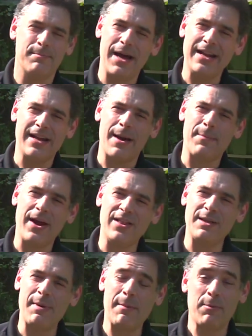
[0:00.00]
but
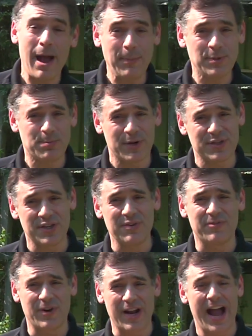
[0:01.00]
apparently my props
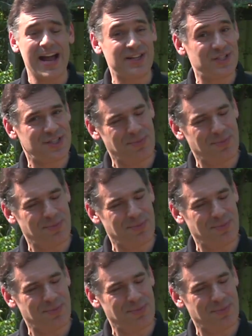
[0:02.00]
person forgot